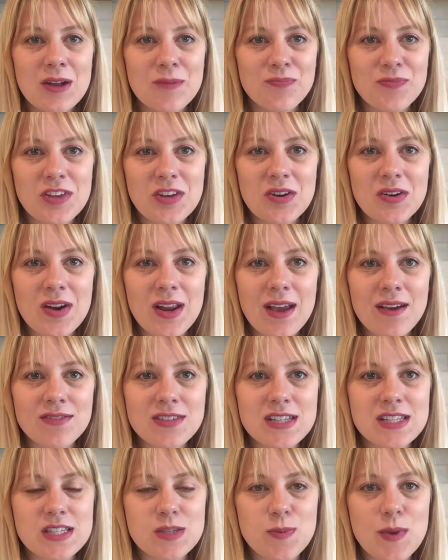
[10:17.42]
You don't have
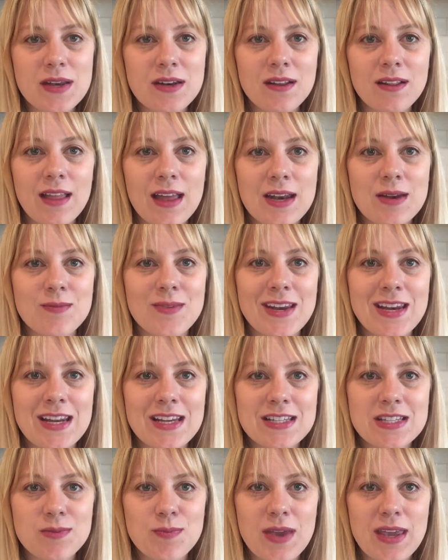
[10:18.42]
to spend a lot of money
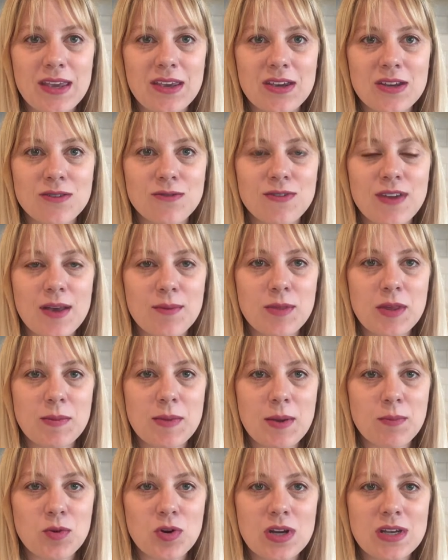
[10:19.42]
to make good family
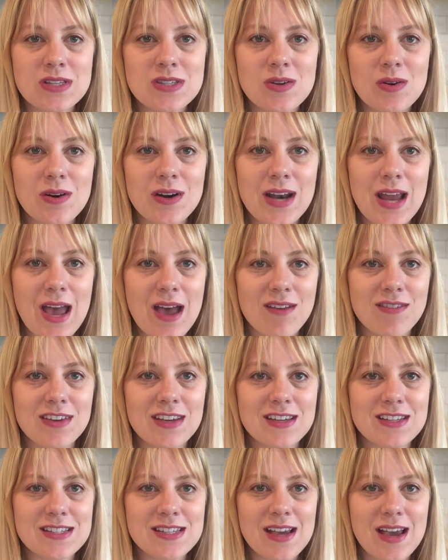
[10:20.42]
memories or to have a
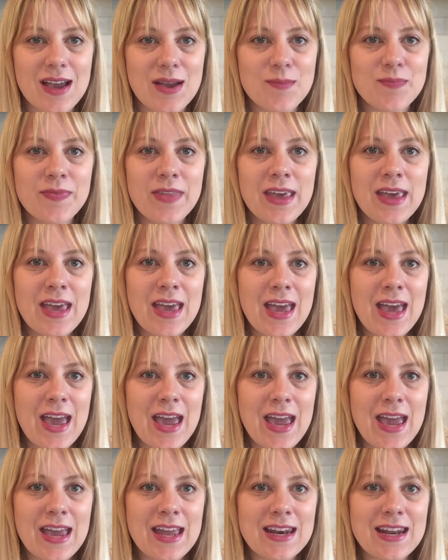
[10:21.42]
good time.
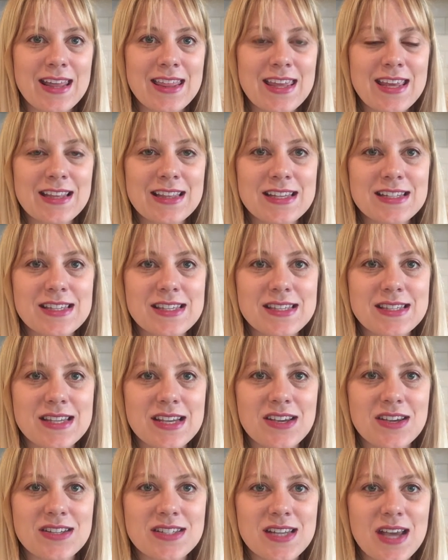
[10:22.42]
And I think this is a
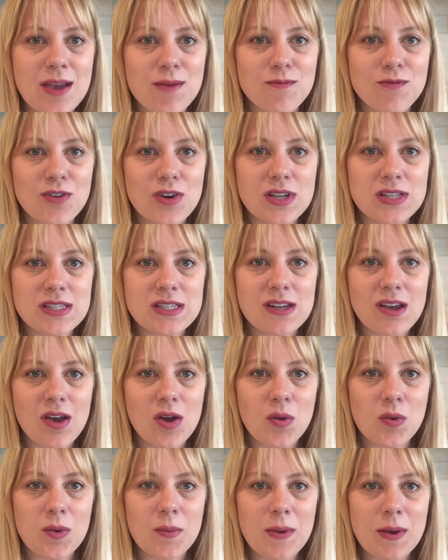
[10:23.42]
good time for us to
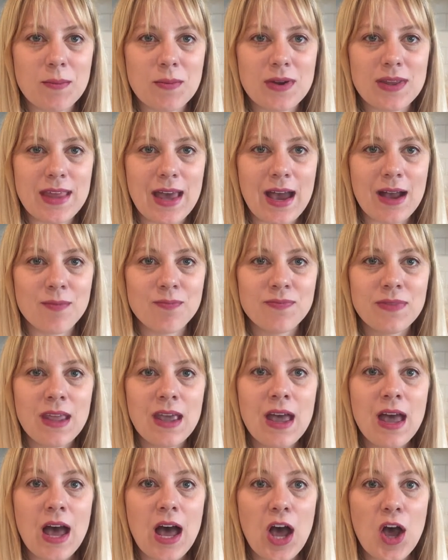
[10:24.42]
all remember that.
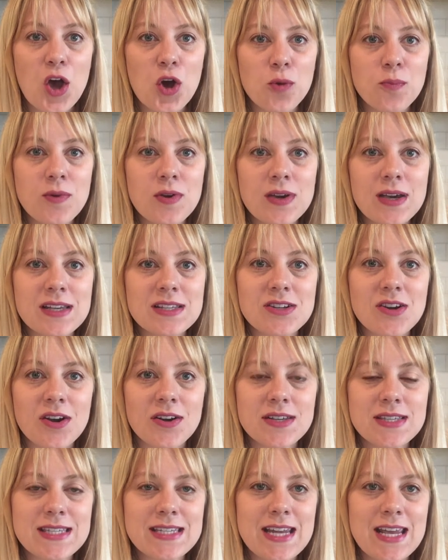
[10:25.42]
I hope you guys are
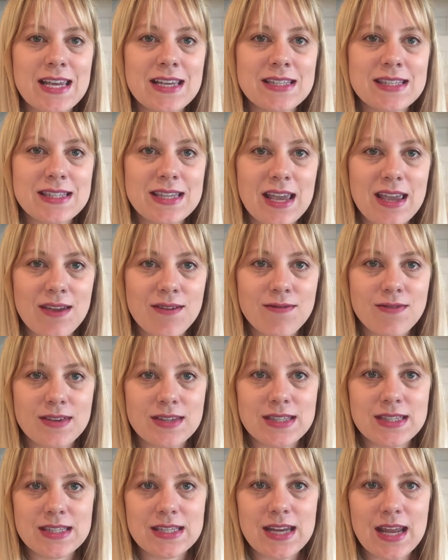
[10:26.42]
all staying safe
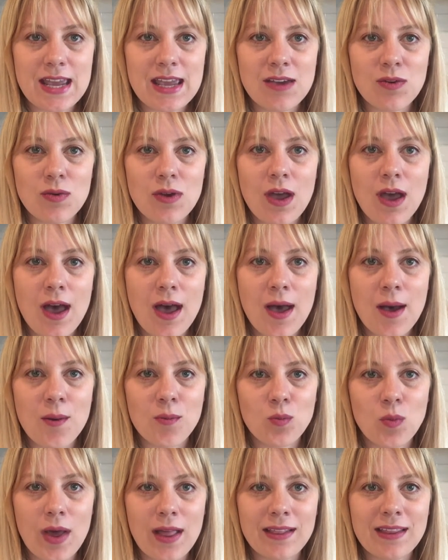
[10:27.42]
and staying
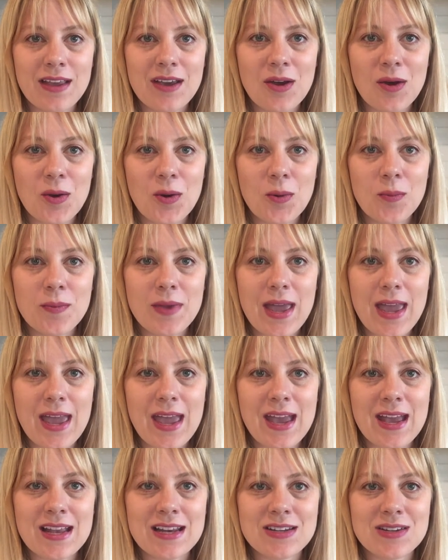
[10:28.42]
well at home,
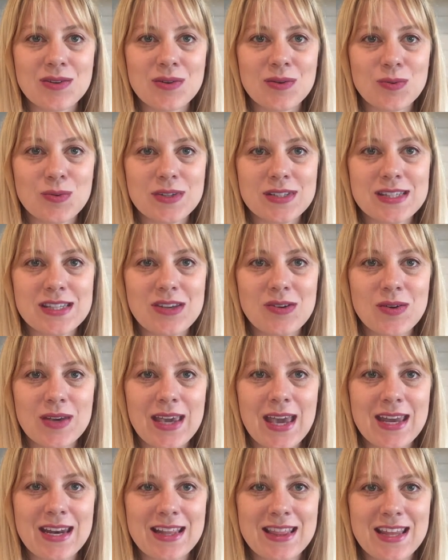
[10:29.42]
and we'll see you
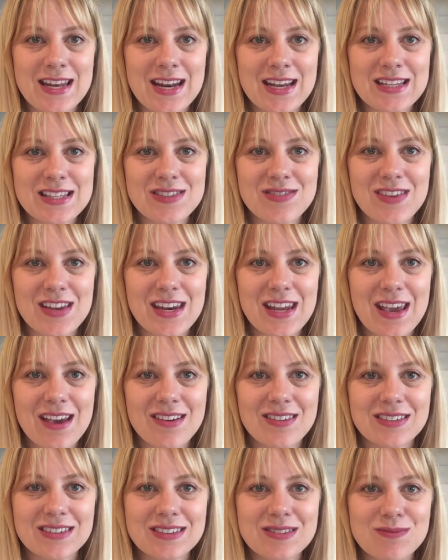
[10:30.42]
again in the next
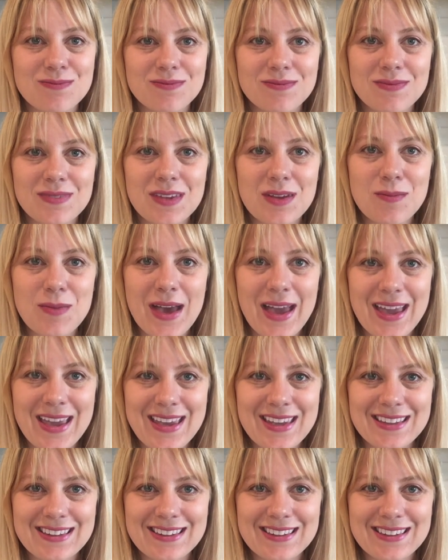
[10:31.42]
video. Goodbye.